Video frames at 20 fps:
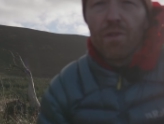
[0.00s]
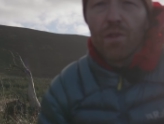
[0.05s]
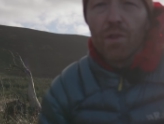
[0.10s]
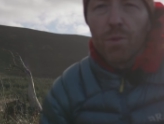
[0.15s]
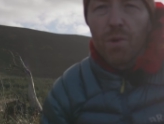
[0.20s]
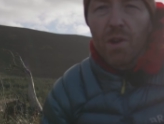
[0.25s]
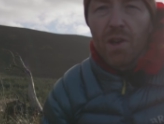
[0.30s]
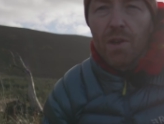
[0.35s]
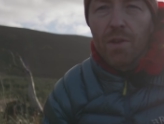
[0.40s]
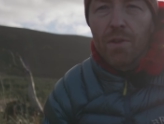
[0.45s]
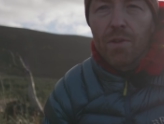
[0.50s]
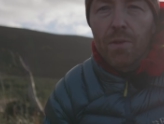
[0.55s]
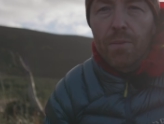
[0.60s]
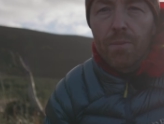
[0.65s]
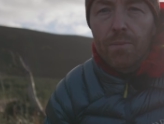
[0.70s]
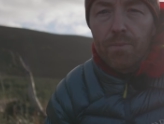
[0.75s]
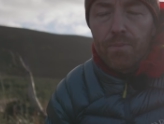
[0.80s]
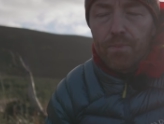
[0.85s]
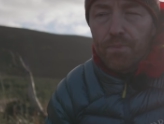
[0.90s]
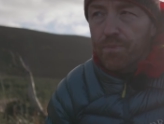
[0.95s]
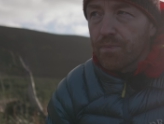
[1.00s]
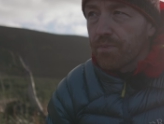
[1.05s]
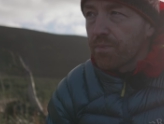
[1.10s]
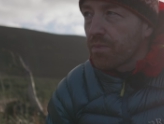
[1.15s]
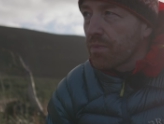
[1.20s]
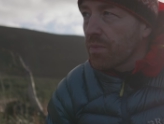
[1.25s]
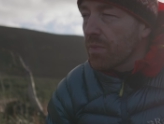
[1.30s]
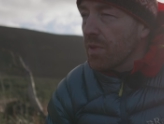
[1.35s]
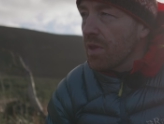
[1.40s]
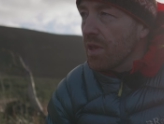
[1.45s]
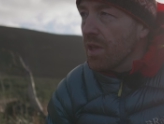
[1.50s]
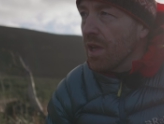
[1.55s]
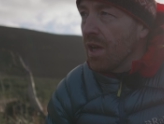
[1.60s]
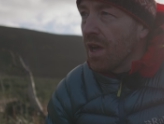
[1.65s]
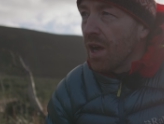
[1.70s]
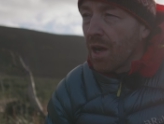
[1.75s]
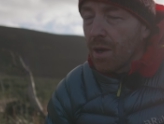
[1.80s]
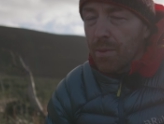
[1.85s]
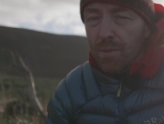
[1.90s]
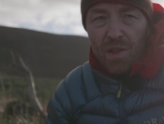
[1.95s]
the wind.
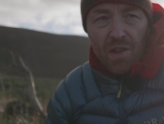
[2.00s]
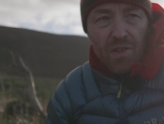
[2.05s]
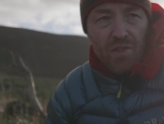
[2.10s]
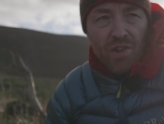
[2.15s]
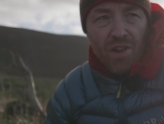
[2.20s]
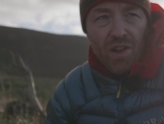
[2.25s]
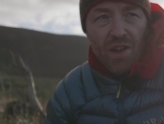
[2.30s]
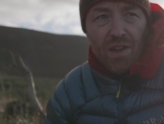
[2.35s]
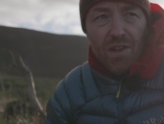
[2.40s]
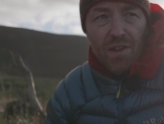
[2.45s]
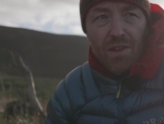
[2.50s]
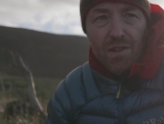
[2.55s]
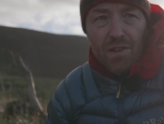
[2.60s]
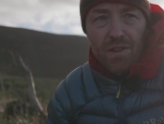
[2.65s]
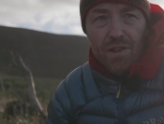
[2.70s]
So tried